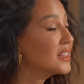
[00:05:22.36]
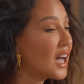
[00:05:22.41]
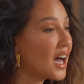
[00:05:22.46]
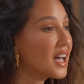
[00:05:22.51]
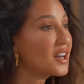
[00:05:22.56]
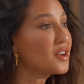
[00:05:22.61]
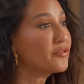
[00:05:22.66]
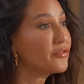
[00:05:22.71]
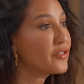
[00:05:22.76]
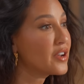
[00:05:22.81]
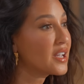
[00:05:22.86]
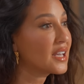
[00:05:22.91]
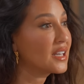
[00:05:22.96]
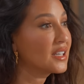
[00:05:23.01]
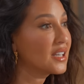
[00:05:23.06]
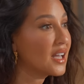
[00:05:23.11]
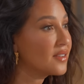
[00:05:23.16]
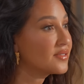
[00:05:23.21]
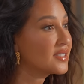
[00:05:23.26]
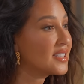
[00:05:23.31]
Lana
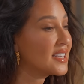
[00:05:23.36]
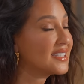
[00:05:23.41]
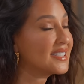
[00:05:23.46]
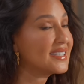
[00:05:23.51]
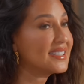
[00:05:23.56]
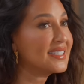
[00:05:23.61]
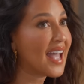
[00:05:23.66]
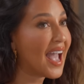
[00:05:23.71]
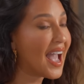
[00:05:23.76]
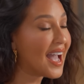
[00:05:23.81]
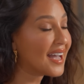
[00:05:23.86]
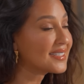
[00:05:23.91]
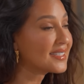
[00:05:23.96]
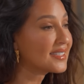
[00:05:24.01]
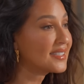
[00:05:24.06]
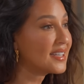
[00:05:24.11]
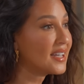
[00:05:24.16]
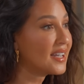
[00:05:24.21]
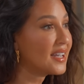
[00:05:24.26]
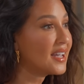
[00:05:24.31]
freaking loves these
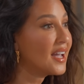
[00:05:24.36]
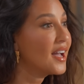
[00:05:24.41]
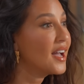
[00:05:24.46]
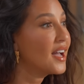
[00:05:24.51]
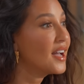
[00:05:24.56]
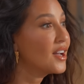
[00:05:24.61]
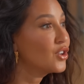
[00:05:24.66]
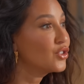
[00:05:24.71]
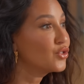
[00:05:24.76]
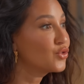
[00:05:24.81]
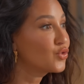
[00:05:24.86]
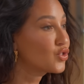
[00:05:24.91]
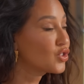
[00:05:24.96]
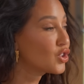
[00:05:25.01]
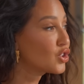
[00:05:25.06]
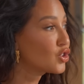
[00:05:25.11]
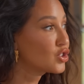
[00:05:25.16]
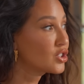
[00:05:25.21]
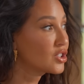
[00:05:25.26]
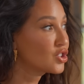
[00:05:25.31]
nasty
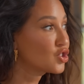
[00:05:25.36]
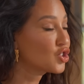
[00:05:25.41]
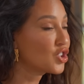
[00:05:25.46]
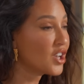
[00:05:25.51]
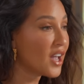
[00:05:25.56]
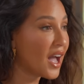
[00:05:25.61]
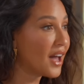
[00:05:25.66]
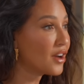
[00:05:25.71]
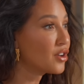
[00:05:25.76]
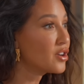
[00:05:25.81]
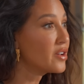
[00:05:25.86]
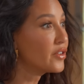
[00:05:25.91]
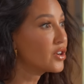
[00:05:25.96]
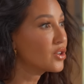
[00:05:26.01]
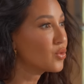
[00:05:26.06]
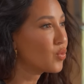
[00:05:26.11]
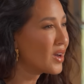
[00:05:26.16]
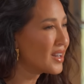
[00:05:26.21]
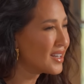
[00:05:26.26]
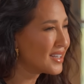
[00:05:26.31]
I don't
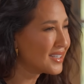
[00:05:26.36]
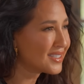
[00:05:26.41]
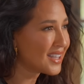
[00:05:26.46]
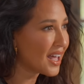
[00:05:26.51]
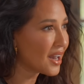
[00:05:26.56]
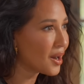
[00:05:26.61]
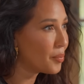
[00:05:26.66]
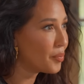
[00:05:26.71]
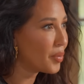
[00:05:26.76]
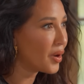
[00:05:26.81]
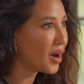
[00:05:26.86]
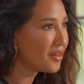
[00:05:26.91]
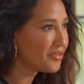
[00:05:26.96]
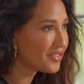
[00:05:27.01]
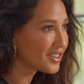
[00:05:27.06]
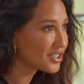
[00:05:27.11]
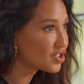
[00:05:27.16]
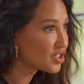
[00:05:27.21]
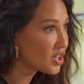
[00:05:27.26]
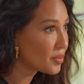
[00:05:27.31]
even what is that? A
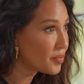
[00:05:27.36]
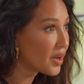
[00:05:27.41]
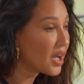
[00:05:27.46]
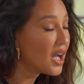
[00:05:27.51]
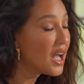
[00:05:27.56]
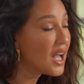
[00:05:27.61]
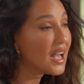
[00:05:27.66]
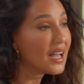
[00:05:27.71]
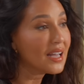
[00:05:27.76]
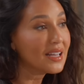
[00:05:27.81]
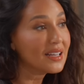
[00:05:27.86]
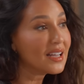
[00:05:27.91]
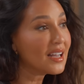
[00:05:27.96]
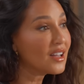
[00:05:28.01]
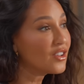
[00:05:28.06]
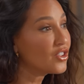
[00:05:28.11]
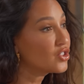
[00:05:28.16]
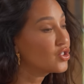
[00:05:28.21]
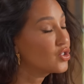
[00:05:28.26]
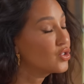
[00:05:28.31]
puff, a chip, a
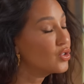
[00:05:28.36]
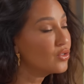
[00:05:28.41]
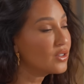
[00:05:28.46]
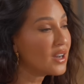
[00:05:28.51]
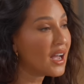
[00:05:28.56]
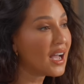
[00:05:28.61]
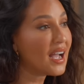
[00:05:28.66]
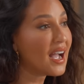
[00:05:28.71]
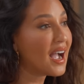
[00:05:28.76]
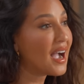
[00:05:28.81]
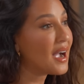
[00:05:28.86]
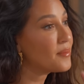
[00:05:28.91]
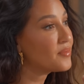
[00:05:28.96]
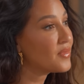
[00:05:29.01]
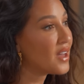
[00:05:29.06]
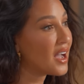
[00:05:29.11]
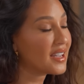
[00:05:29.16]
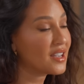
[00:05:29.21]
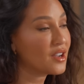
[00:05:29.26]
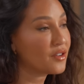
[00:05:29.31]
do not
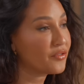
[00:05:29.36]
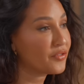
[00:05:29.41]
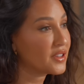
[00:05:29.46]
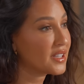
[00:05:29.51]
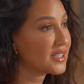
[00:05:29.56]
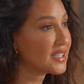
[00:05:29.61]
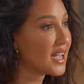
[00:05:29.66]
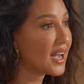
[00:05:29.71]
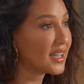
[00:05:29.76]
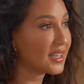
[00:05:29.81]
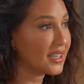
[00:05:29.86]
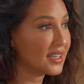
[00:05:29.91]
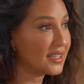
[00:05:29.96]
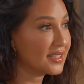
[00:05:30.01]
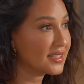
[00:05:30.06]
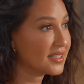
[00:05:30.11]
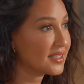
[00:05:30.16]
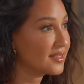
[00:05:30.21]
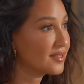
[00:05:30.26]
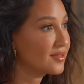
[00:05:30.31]
I'm not here for the
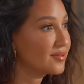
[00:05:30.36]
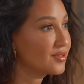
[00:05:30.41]
Takis.